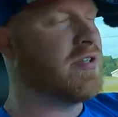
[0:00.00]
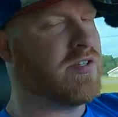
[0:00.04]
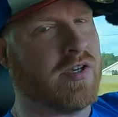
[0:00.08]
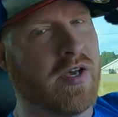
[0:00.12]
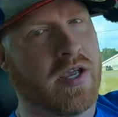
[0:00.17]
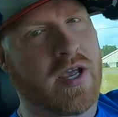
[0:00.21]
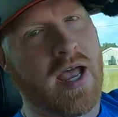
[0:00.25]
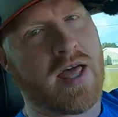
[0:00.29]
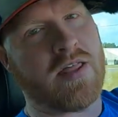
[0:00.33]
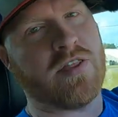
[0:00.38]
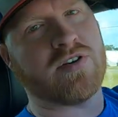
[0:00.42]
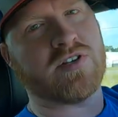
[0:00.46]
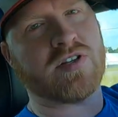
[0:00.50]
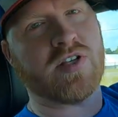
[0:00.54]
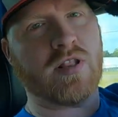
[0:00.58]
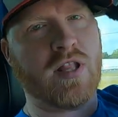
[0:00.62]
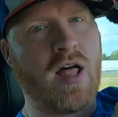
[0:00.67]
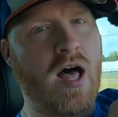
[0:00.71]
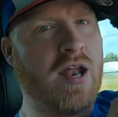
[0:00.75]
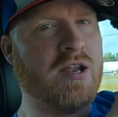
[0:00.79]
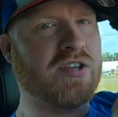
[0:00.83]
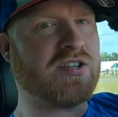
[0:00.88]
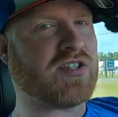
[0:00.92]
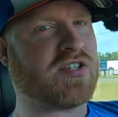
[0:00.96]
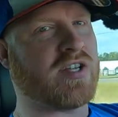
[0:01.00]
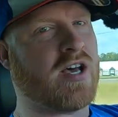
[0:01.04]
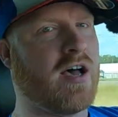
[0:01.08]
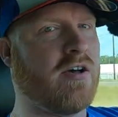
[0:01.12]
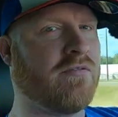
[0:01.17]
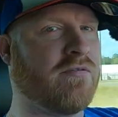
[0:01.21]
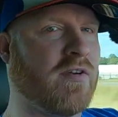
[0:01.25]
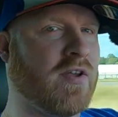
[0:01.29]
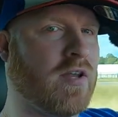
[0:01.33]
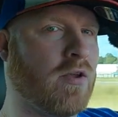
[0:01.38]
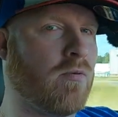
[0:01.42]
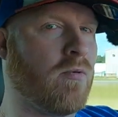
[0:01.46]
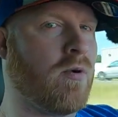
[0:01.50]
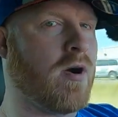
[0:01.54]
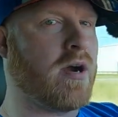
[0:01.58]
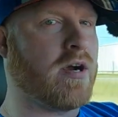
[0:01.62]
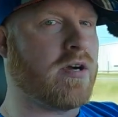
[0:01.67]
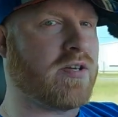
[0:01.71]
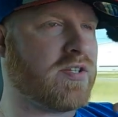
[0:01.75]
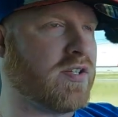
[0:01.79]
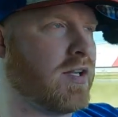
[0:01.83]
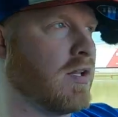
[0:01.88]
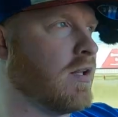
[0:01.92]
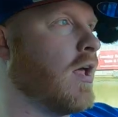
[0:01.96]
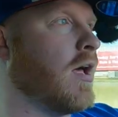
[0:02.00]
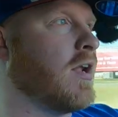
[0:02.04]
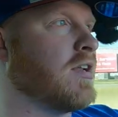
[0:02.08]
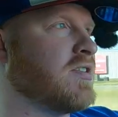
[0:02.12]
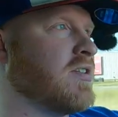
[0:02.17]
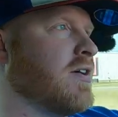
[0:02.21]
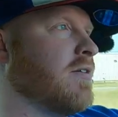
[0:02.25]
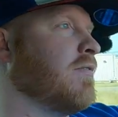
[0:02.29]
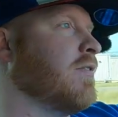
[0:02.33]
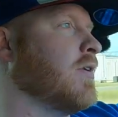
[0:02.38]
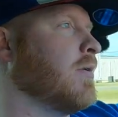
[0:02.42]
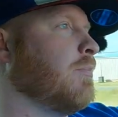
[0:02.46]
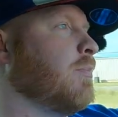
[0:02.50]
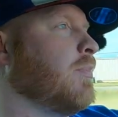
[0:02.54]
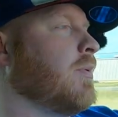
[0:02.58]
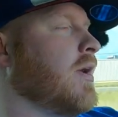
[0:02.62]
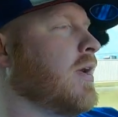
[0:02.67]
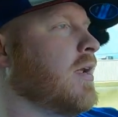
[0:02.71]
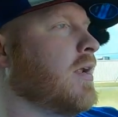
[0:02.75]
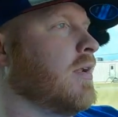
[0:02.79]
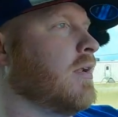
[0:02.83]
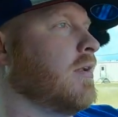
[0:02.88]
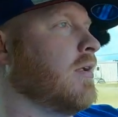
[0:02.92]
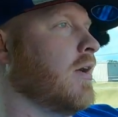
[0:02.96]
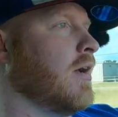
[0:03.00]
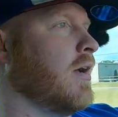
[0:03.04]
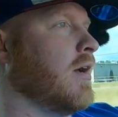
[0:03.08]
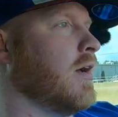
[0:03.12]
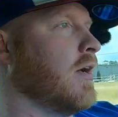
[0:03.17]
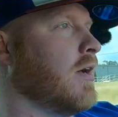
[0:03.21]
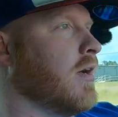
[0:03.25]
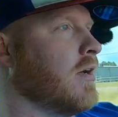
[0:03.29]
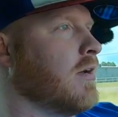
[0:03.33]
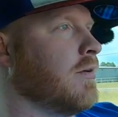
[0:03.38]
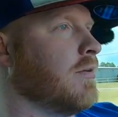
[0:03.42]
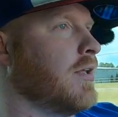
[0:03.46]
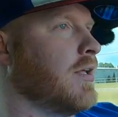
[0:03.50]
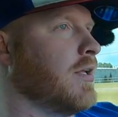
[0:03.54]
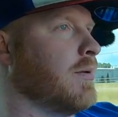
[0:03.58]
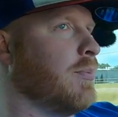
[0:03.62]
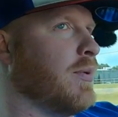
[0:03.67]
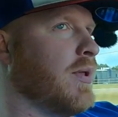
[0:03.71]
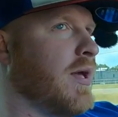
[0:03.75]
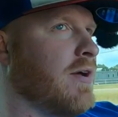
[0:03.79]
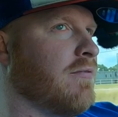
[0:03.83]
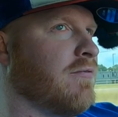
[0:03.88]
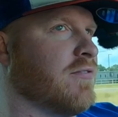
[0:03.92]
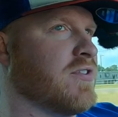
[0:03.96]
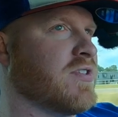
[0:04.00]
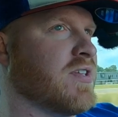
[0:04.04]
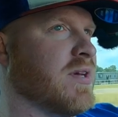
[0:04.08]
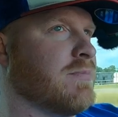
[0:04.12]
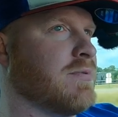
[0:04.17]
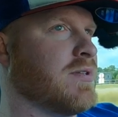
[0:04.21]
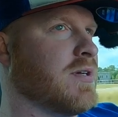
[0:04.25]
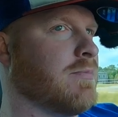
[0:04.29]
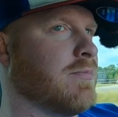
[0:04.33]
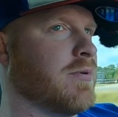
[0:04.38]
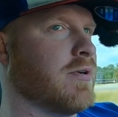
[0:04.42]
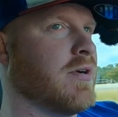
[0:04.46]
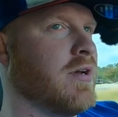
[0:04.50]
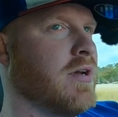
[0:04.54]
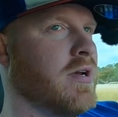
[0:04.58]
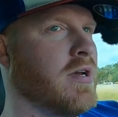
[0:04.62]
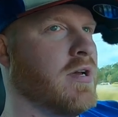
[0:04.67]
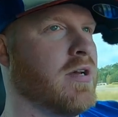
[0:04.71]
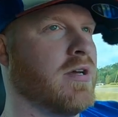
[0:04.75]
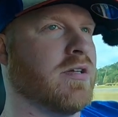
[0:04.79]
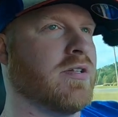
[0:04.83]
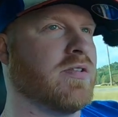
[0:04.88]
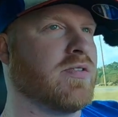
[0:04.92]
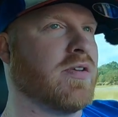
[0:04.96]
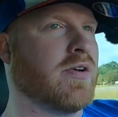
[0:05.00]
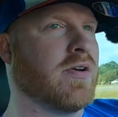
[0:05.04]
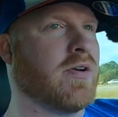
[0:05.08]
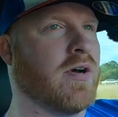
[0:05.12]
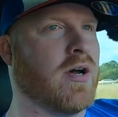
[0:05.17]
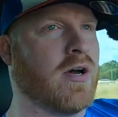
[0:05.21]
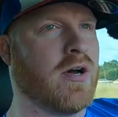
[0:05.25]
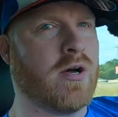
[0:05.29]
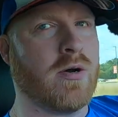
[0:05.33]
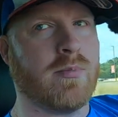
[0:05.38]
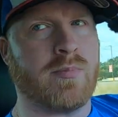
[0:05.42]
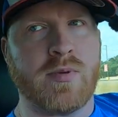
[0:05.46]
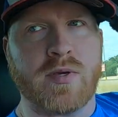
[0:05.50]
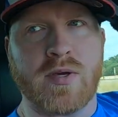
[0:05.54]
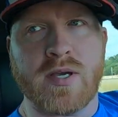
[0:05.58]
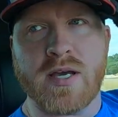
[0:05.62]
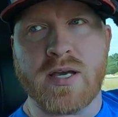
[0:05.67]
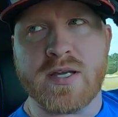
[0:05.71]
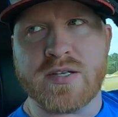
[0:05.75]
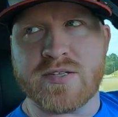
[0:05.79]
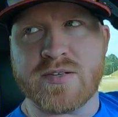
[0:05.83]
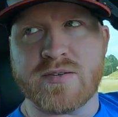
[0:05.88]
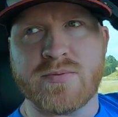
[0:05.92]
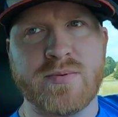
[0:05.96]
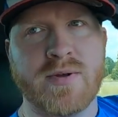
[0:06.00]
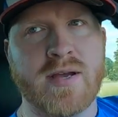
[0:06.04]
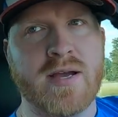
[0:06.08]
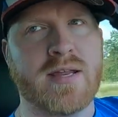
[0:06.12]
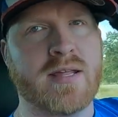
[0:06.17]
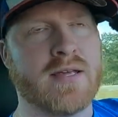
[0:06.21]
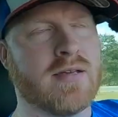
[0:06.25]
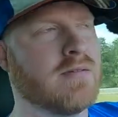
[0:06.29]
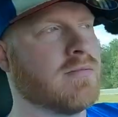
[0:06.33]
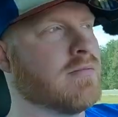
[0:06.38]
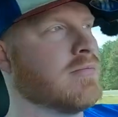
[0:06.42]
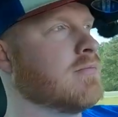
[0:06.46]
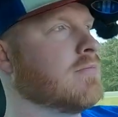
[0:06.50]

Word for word: So yeah, there's a lot of stuff in the works and a lot of stuff in the in, uh, in the plan for September. So I hope you guys are ready.